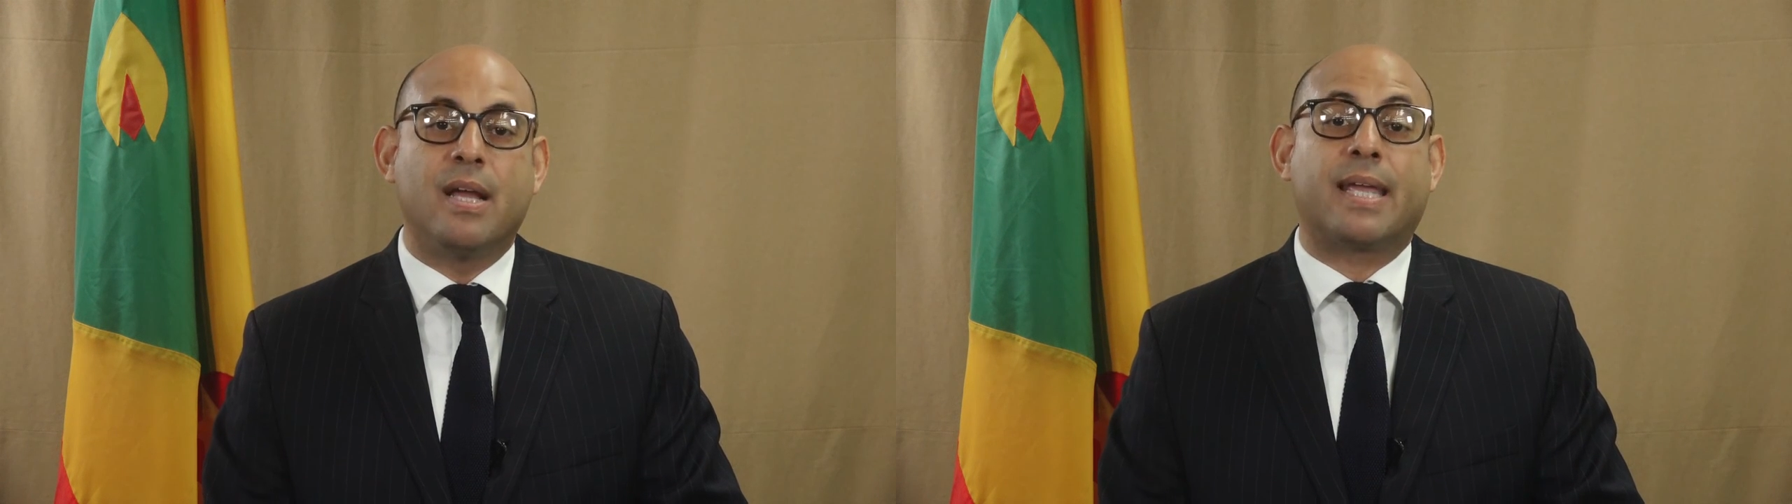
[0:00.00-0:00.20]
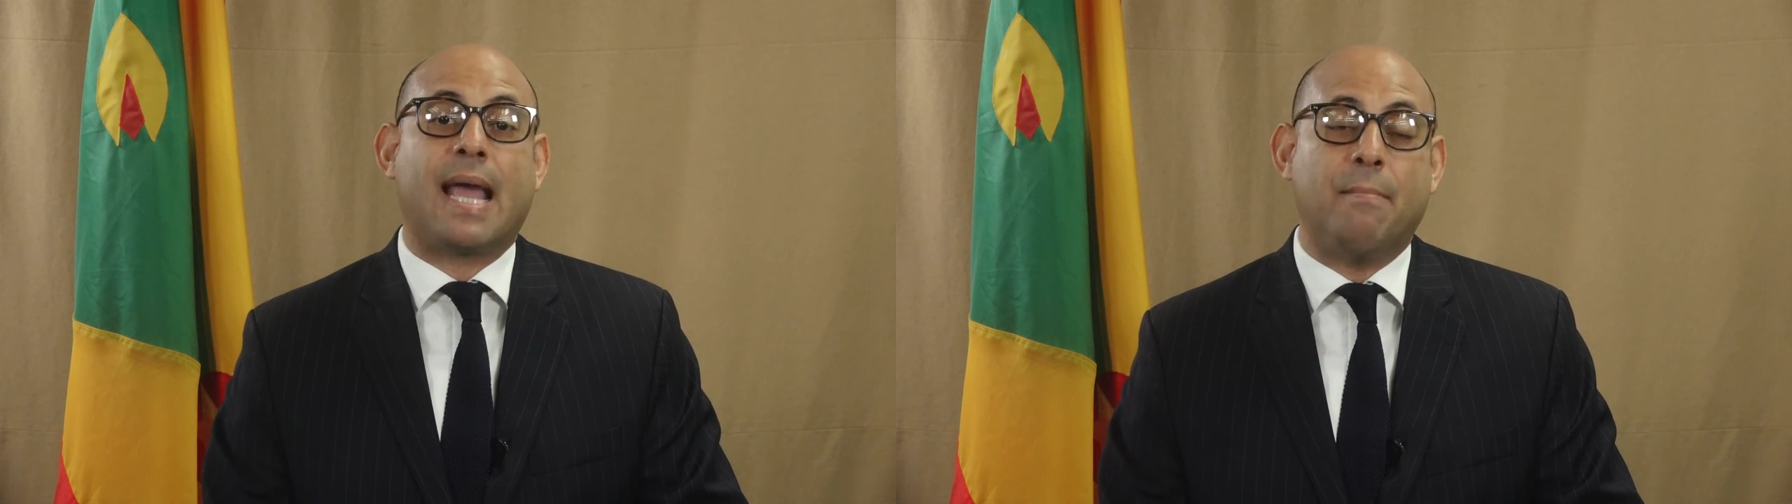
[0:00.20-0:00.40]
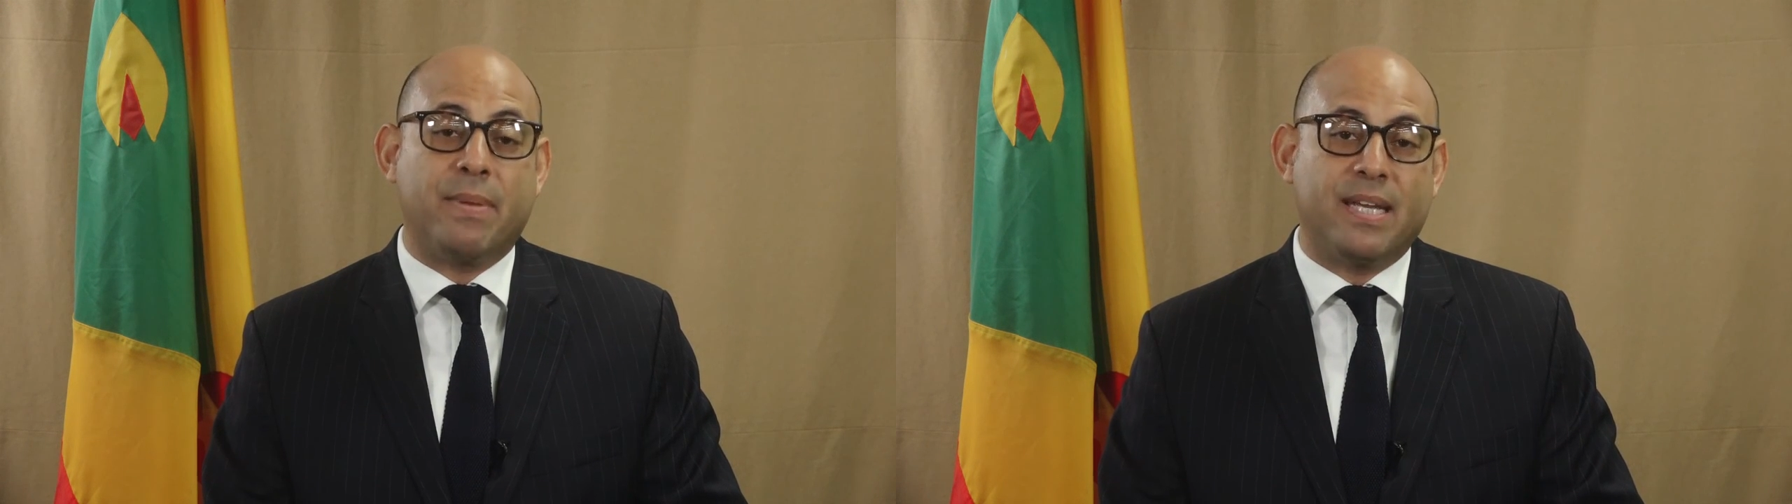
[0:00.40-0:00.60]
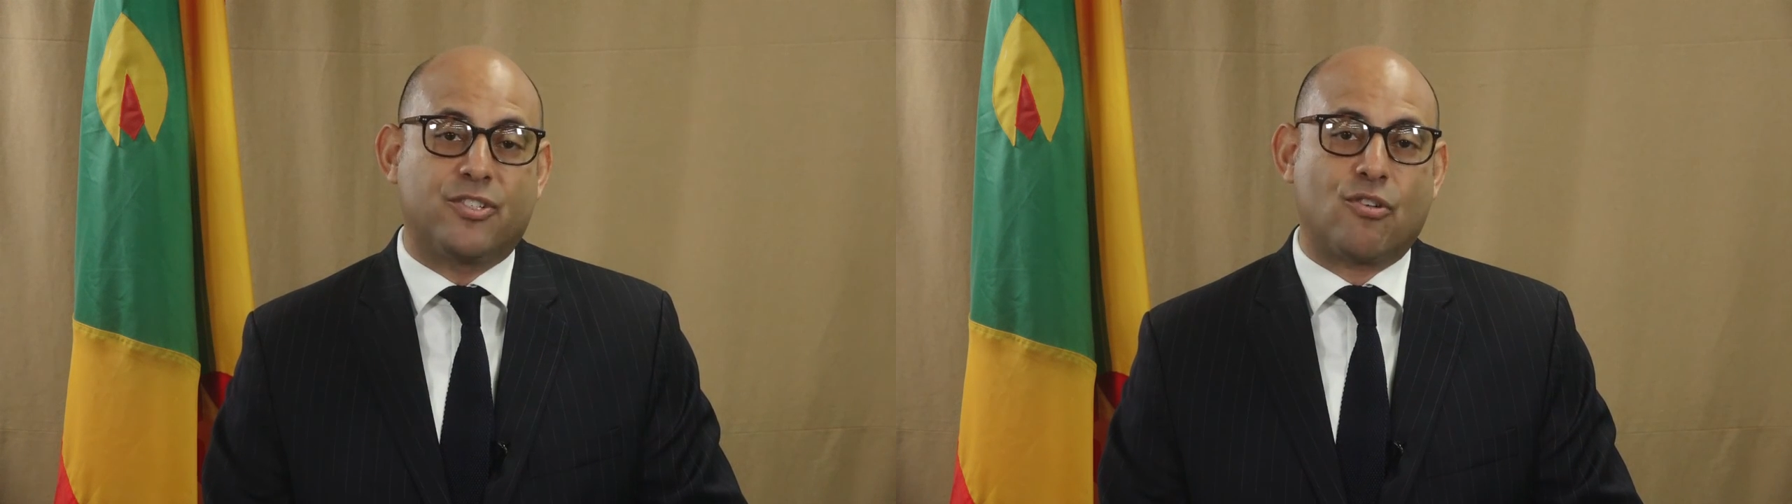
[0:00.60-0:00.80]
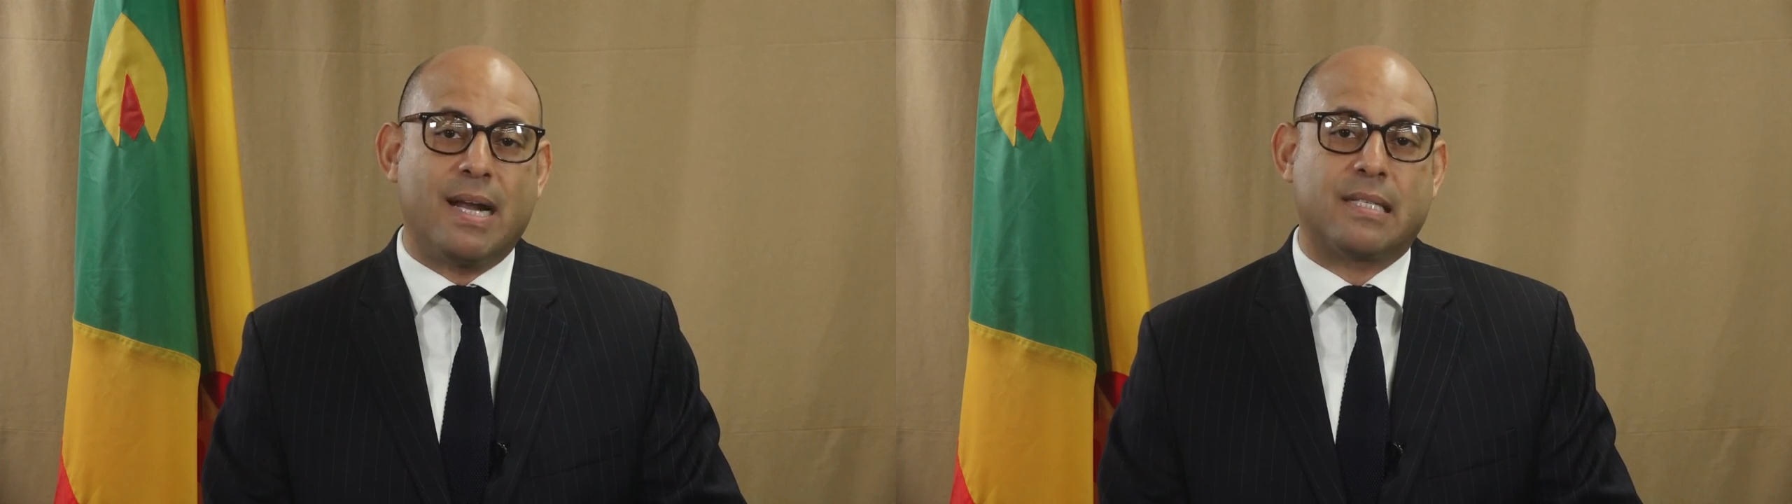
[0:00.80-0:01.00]
can be
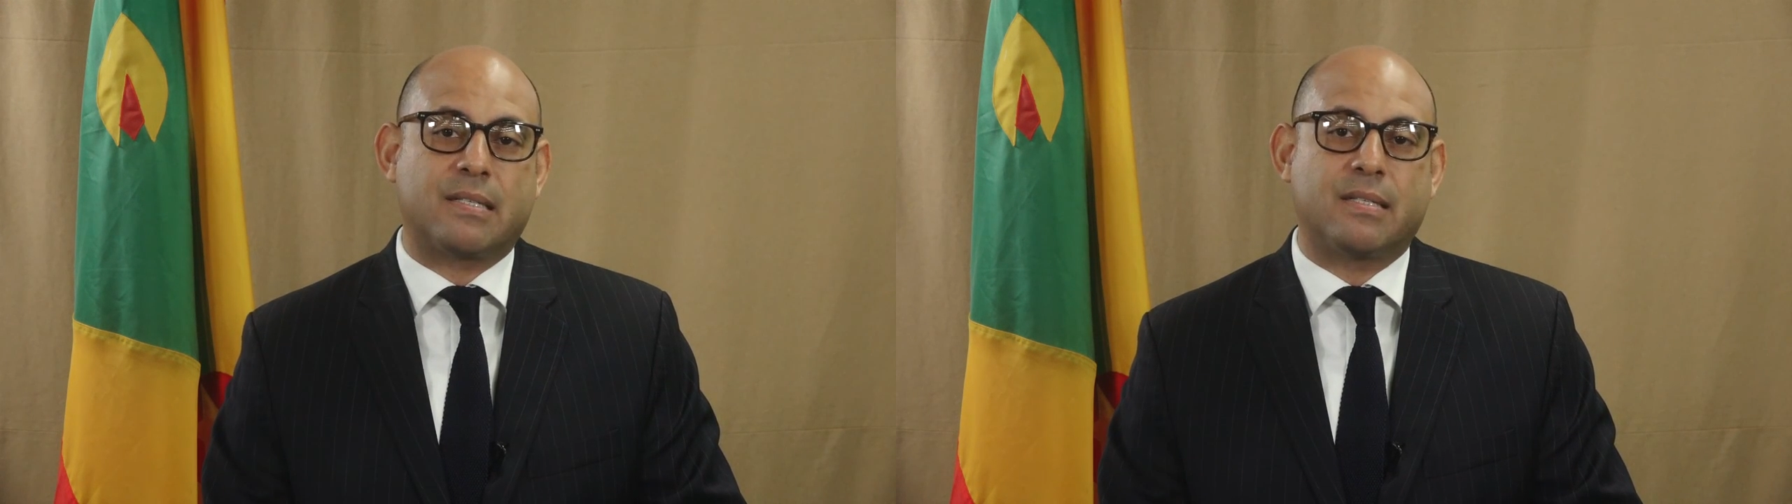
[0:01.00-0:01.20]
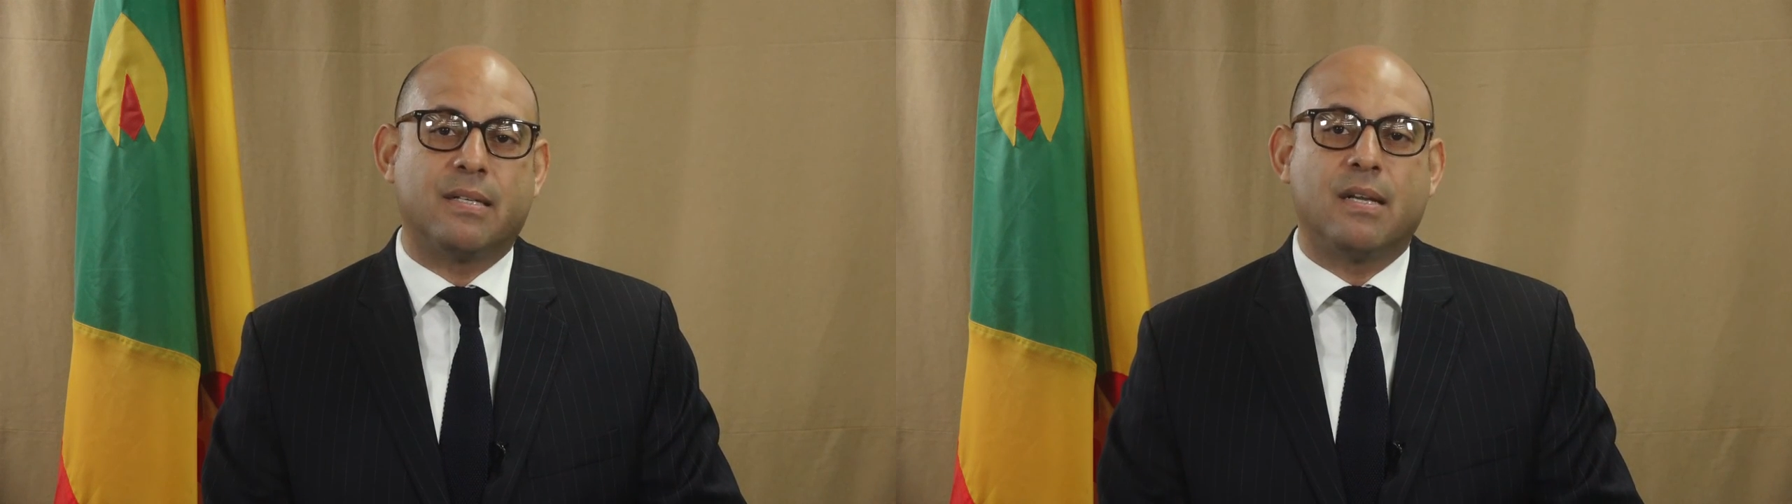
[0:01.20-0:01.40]
addressed